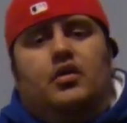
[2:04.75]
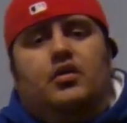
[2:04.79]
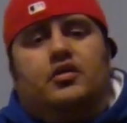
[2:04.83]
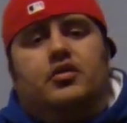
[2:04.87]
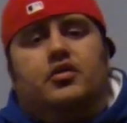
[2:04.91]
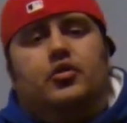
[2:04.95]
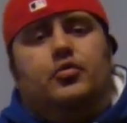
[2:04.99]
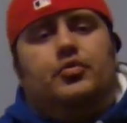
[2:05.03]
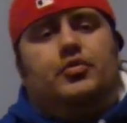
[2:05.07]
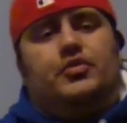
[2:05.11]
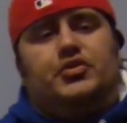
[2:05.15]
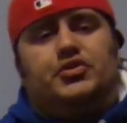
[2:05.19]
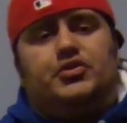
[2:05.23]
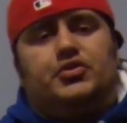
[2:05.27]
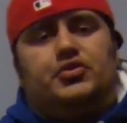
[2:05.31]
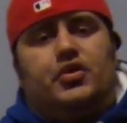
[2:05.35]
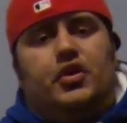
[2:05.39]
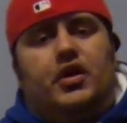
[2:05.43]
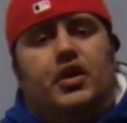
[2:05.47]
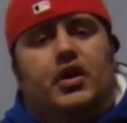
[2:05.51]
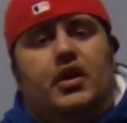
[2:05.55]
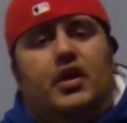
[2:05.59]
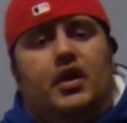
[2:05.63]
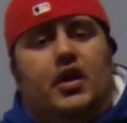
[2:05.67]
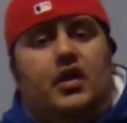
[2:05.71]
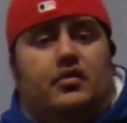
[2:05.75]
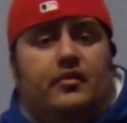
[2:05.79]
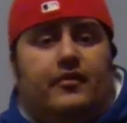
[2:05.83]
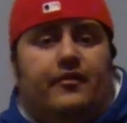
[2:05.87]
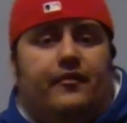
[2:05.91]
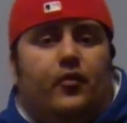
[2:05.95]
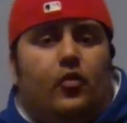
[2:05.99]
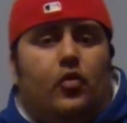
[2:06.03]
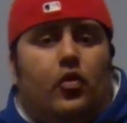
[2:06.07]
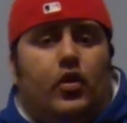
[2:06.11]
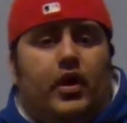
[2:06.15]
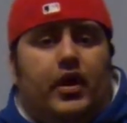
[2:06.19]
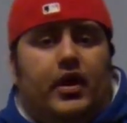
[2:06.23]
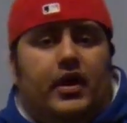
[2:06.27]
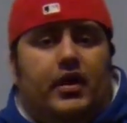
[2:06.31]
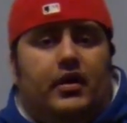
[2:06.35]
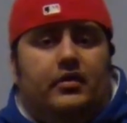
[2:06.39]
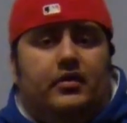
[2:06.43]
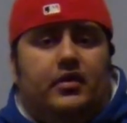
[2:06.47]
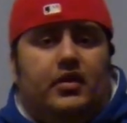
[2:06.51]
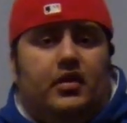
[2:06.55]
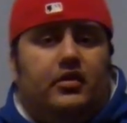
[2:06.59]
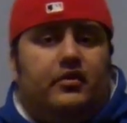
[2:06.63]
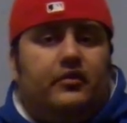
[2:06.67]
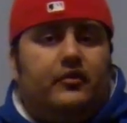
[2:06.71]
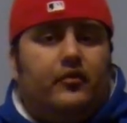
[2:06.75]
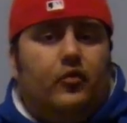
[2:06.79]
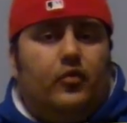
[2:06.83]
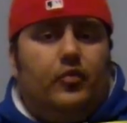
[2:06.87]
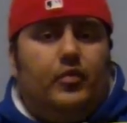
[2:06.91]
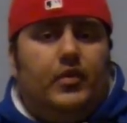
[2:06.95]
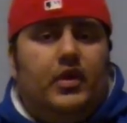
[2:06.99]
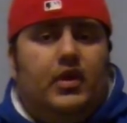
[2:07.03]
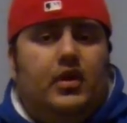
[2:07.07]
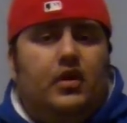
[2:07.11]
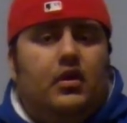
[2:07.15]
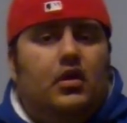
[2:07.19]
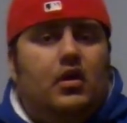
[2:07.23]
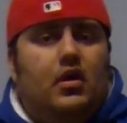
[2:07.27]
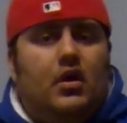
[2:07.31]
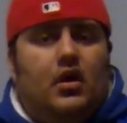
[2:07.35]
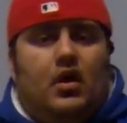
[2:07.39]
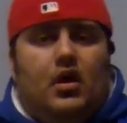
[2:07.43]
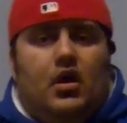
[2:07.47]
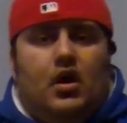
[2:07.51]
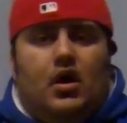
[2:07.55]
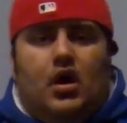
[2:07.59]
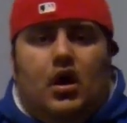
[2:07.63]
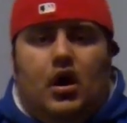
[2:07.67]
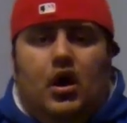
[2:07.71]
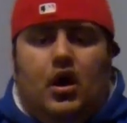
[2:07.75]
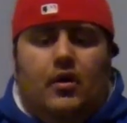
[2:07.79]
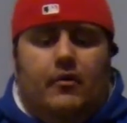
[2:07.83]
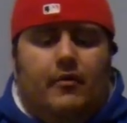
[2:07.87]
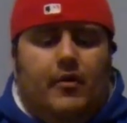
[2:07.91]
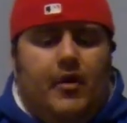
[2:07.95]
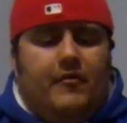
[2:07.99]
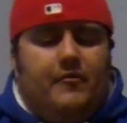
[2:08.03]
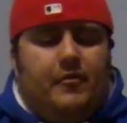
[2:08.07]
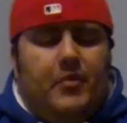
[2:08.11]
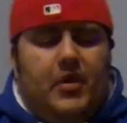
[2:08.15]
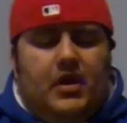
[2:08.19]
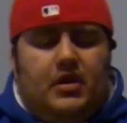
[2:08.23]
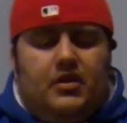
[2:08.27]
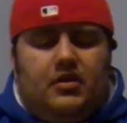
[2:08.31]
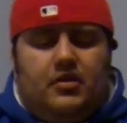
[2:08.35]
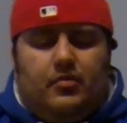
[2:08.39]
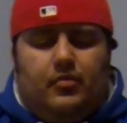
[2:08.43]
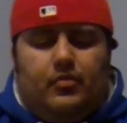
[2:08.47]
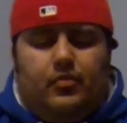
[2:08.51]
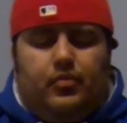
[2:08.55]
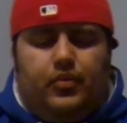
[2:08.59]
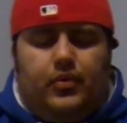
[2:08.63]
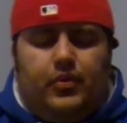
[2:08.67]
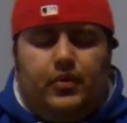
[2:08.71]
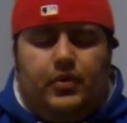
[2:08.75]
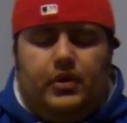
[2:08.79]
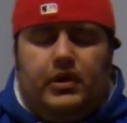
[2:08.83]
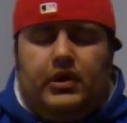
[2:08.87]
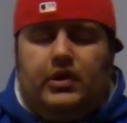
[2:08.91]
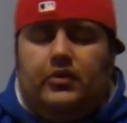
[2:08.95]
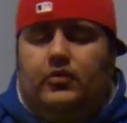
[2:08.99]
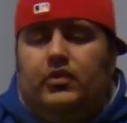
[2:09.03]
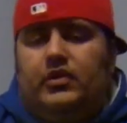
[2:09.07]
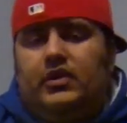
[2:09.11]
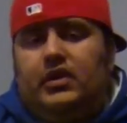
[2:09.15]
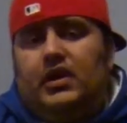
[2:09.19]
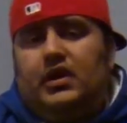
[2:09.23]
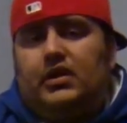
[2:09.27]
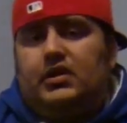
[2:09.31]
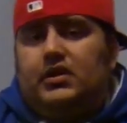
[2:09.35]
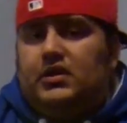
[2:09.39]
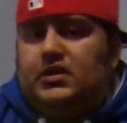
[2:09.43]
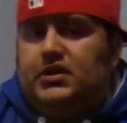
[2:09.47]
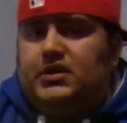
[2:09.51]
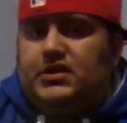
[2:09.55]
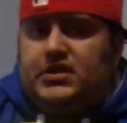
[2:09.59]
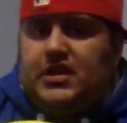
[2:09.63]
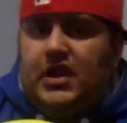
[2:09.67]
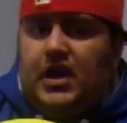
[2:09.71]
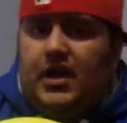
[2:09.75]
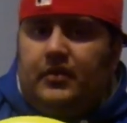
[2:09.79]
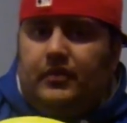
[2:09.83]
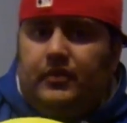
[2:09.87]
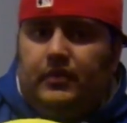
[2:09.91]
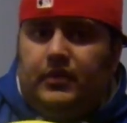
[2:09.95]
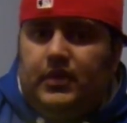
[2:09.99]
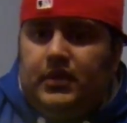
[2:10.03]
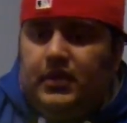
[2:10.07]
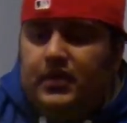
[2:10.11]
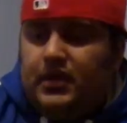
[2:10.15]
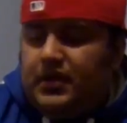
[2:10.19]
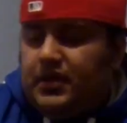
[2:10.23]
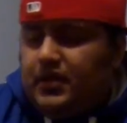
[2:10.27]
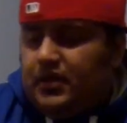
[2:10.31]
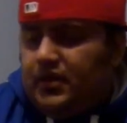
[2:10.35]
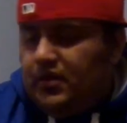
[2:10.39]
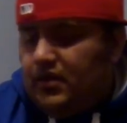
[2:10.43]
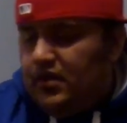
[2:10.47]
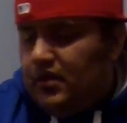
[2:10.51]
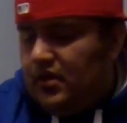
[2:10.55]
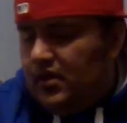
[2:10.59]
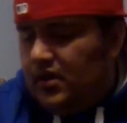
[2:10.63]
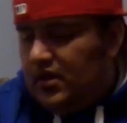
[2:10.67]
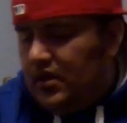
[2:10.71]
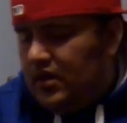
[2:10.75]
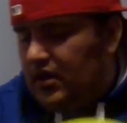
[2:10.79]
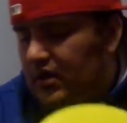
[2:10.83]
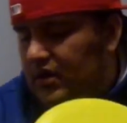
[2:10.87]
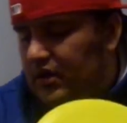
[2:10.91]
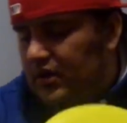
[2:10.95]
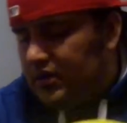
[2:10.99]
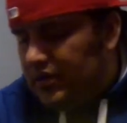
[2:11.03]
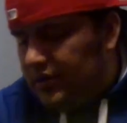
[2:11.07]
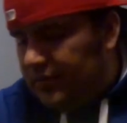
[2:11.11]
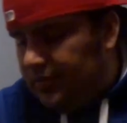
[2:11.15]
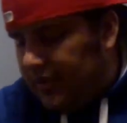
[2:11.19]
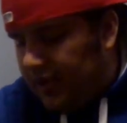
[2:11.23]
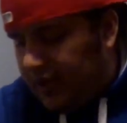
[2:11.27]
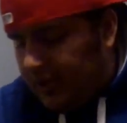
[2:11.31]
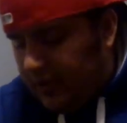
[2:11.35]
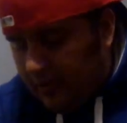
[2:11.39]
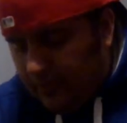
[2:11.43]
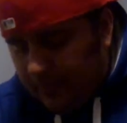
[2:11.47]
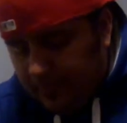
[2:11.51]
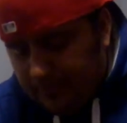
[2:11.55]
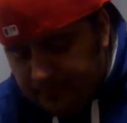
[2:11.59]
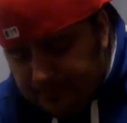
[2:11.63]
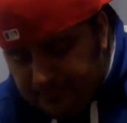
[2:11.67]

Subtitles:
Super straight as a forehand disc for me. I've made some pretty ridiculous shots with this. Good putter.